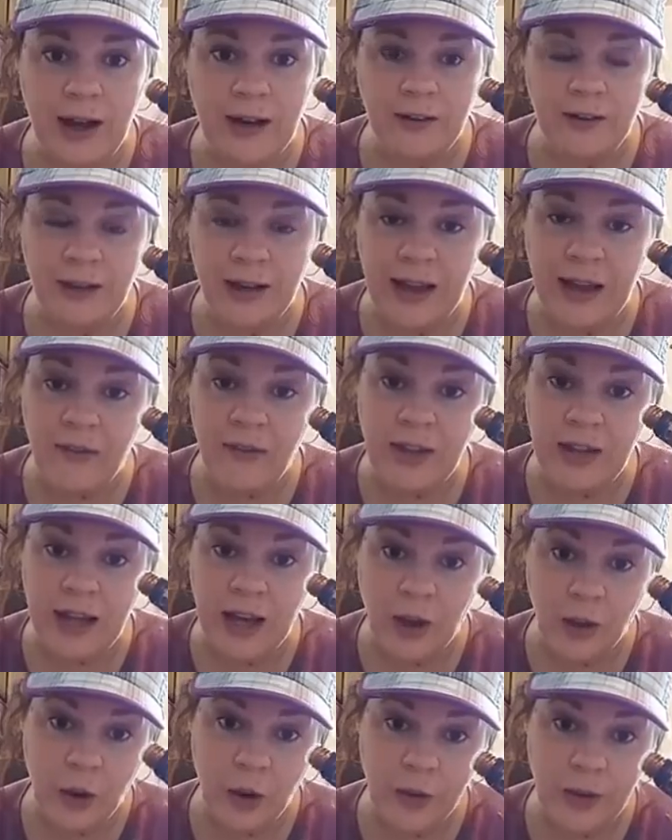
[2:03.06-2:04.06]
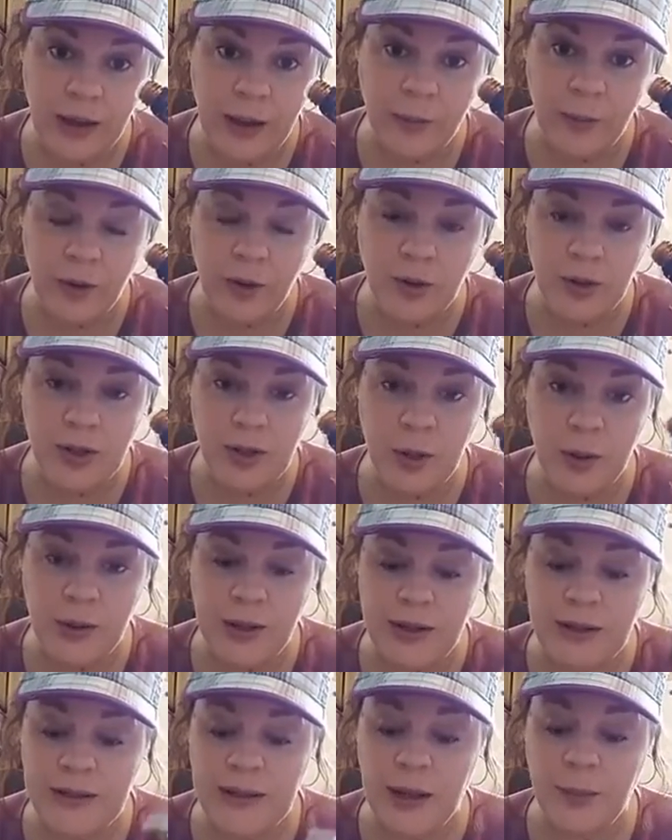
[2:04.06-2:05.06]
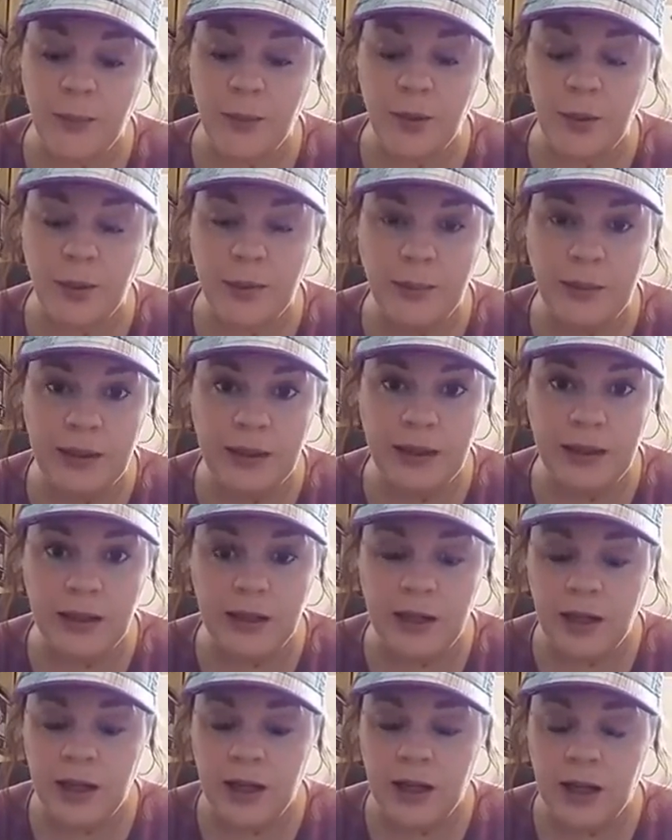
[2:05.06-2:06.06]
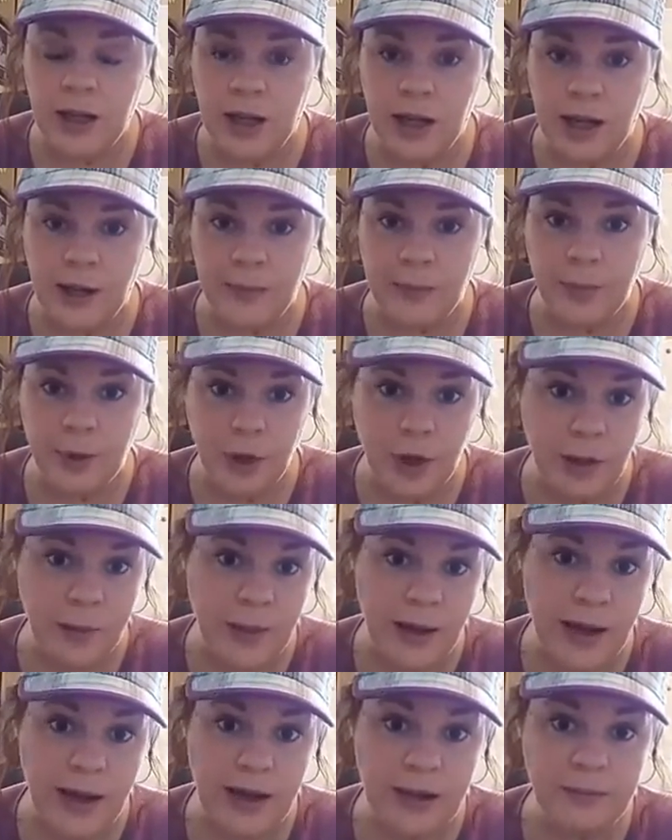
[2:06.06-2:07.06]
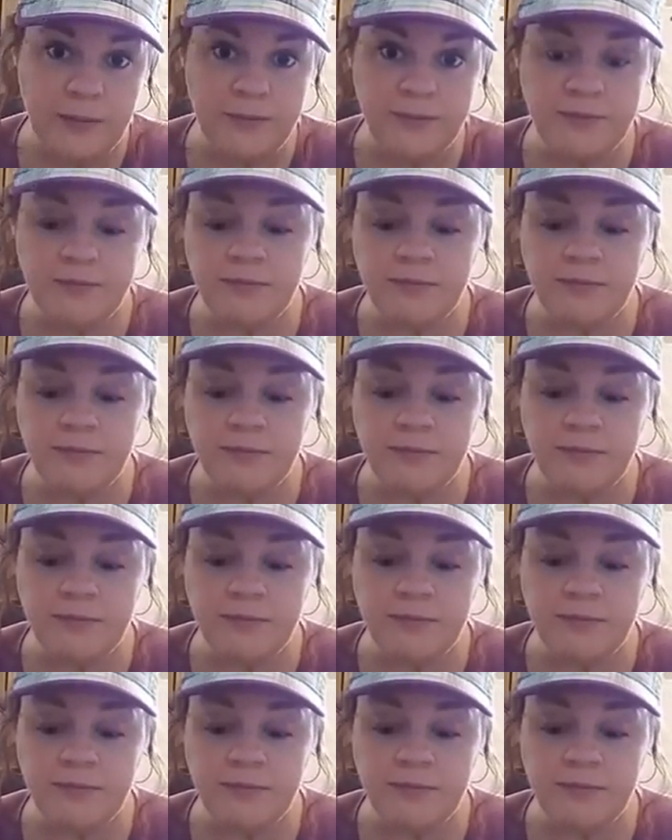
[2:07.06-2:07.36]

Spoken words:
of like have a yellow label. So an example would be bergamot,